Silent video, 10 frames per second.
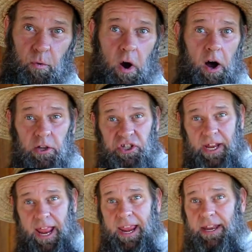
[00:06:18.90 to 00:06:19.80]
wall
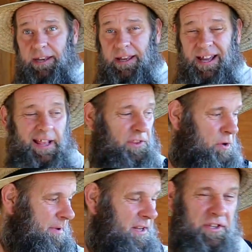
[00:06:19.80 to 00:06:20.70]
stained. I got a
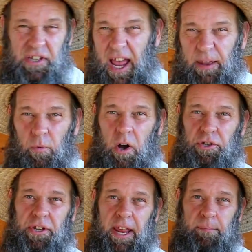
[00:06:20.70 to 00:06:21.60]
little bit of the side wall
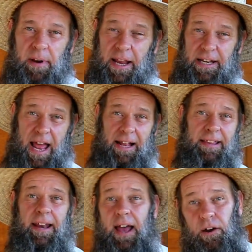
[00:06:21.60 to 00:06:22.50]
stained, but I can knock
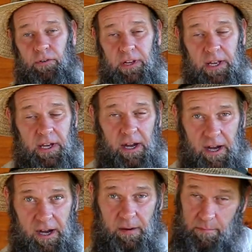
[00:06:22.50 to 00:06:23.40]
that out
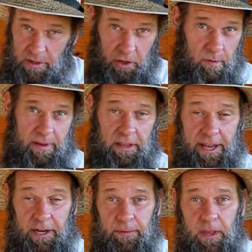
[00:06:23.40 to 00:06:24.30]
um, a little bit
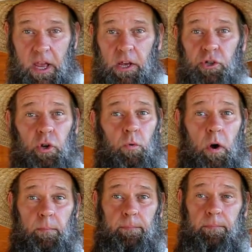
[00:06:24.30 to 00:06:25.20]
later. So
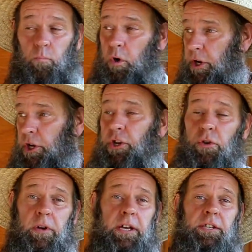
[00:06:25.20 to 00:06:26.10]
what we're gonna
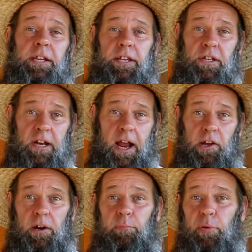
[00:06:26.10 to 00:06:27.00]
do is, Stacy and I are
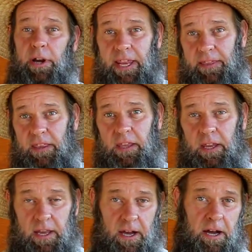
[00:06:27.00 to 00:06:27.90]
gonna bring in
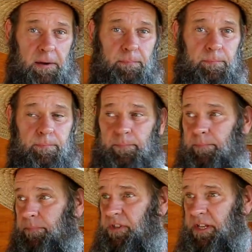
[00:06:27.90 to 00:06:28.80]
the um,
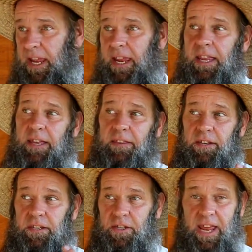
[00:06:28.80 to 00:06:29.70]
sink and
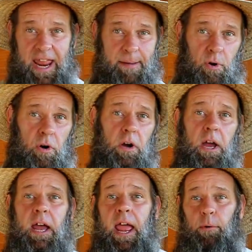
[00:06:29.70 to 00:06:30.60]
this table
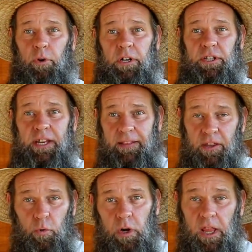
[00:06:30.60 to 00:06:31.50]
and we're gonna set
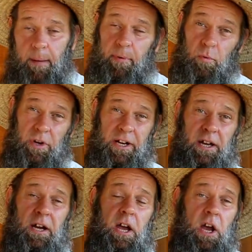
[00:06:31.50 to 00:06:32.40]
the grill up and we're
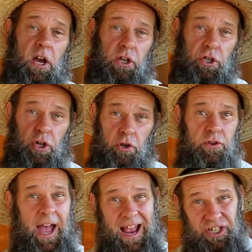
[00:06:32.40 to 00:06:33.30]
gonna show
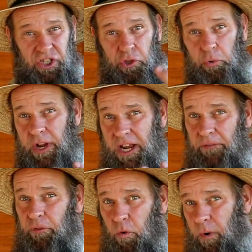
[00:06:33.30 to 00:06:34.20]
you guys three
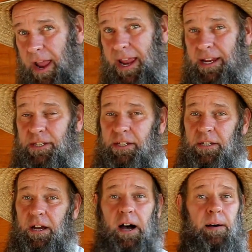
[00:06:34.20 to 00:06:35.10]
different ways
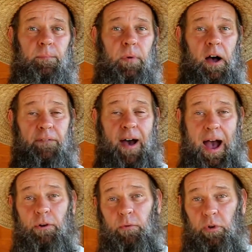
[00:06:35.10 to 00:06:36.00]
um, of
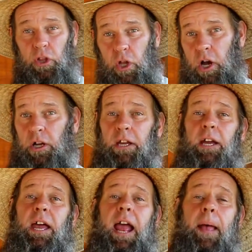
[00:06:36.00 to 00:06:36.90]
how it would look
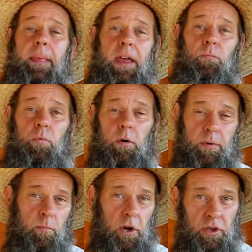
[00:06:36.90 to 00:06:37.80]
and then what
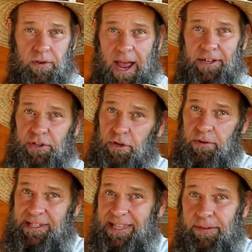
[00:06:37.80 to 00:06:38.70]
we want you guys to
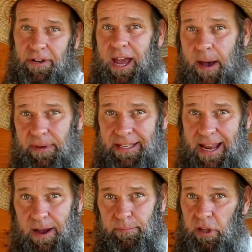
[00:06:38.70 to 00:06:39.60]
do is leave a comment
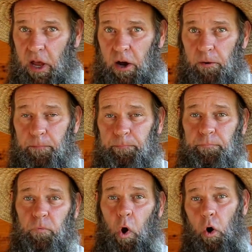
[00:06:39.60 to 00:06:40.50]
down below
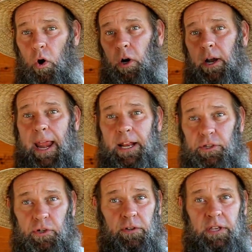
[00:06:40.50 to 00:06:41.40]
or
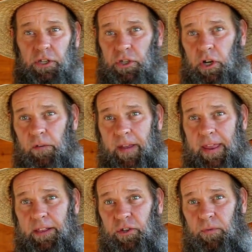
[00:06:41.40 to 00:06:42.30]
answer this
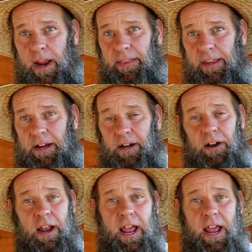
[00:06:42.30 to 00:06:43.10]
survey that's right there